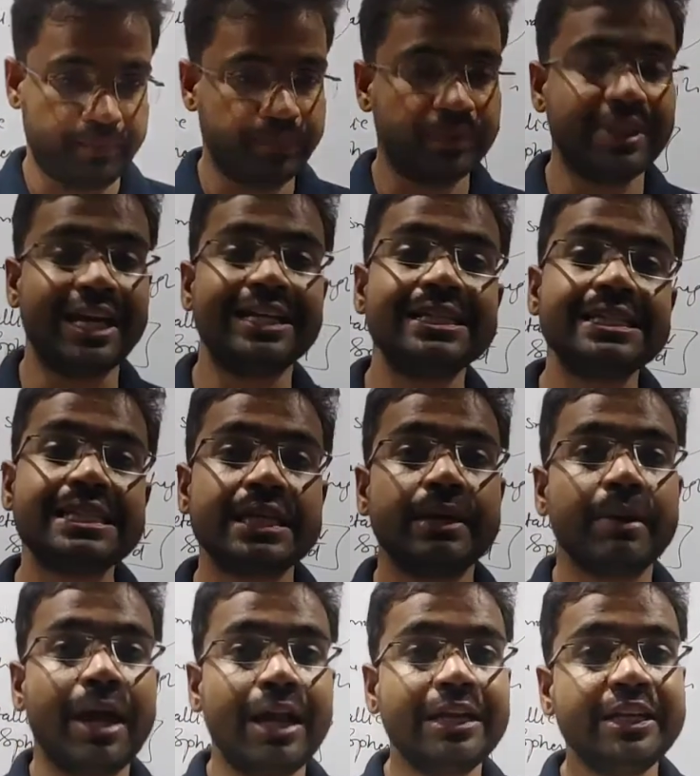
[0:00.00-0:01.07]
that is
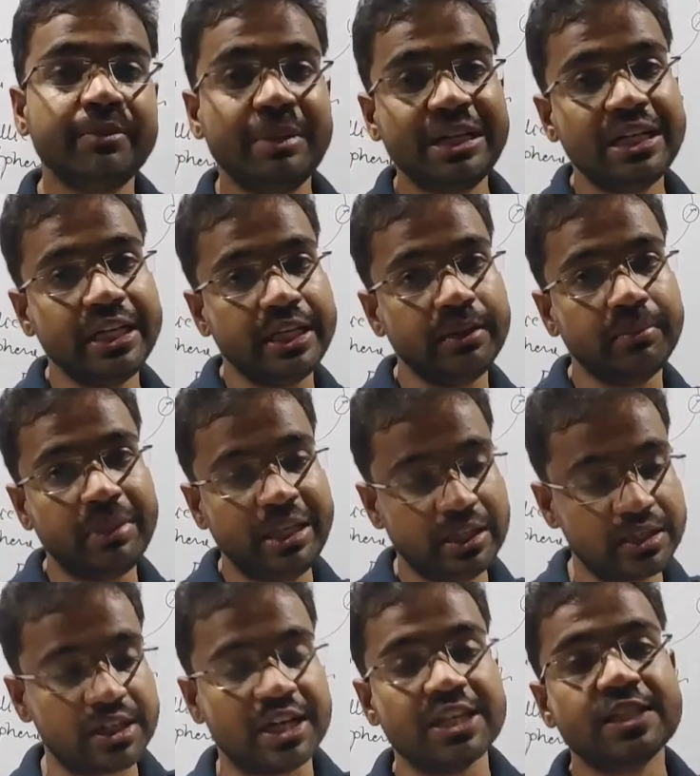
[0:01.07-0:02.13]
ultimately being
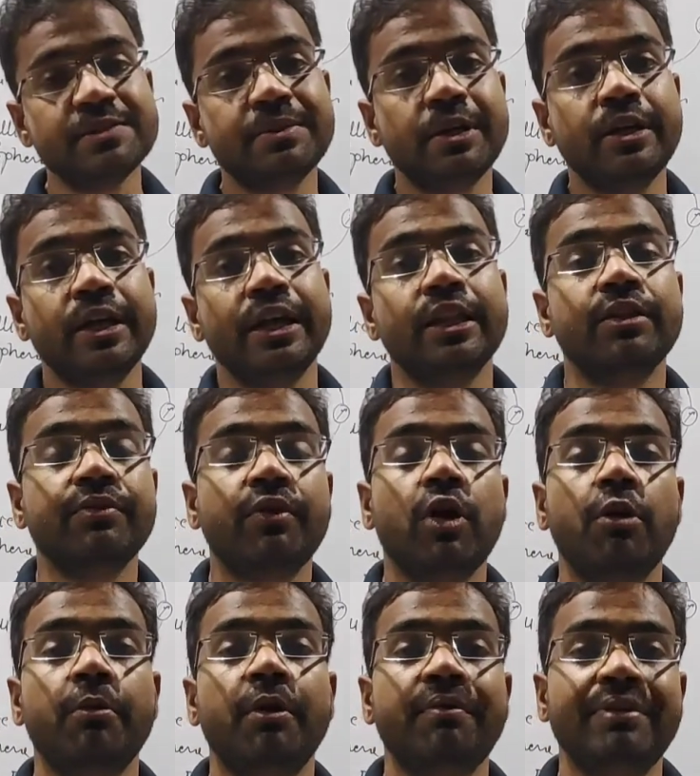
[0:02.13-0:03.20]
transferred in the form
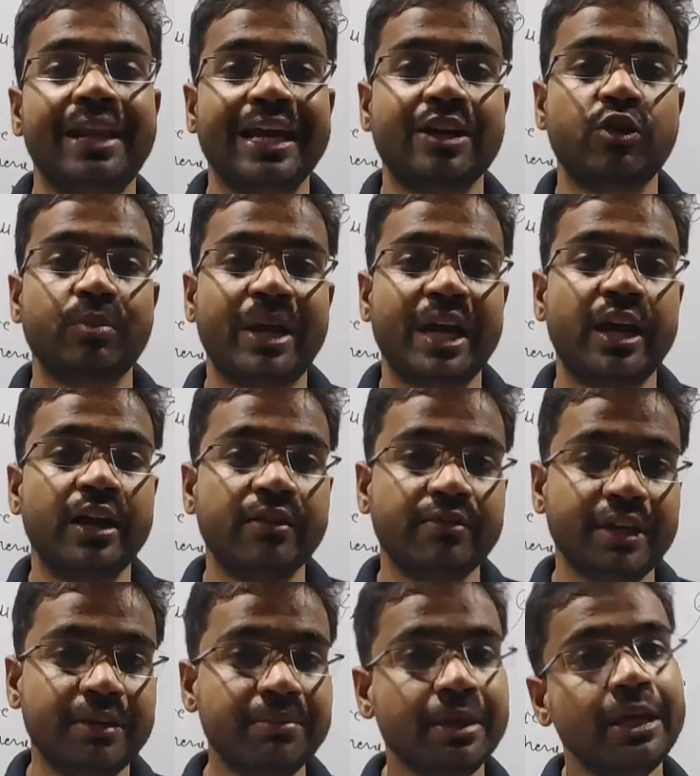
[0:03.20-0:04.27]
of electromagnetic
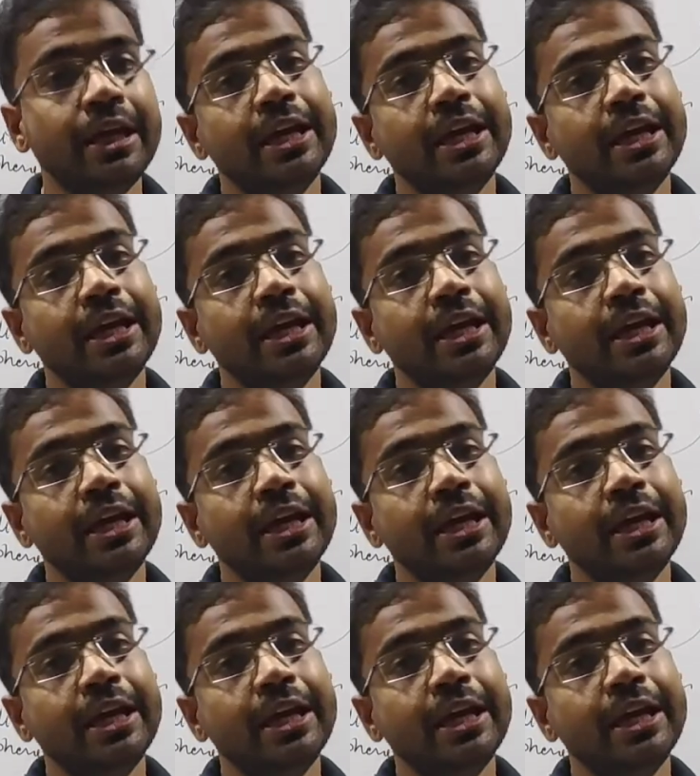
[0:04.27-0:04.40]
wave